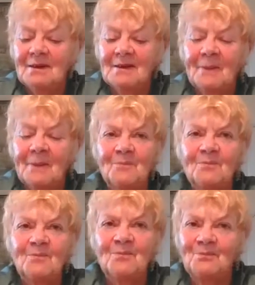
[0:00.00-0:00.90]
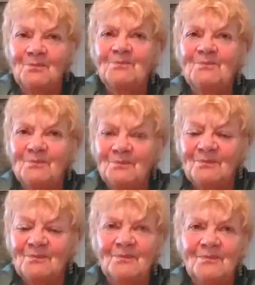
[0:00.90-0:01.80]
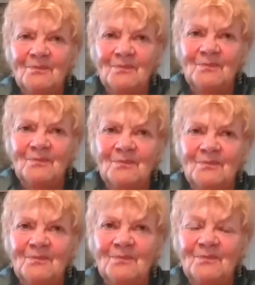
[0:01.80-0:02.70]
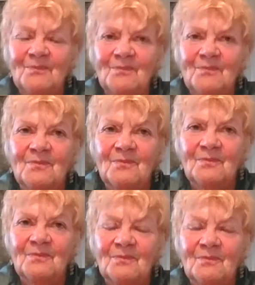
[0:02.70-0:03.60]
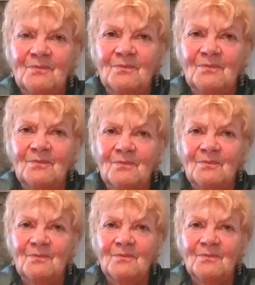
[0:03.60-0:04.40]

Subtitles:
(not speaking)